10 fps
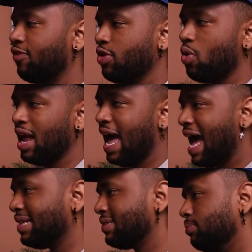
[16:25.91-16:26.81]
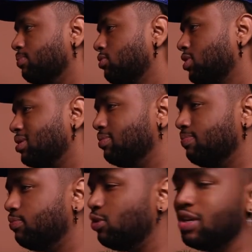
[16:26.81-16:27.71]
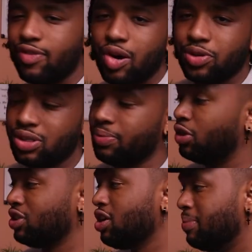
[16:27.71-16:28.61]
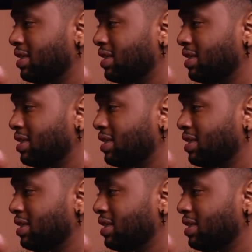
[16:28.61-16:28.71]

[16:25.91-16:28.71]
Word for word: if you want to add some some reverb or something, or say you're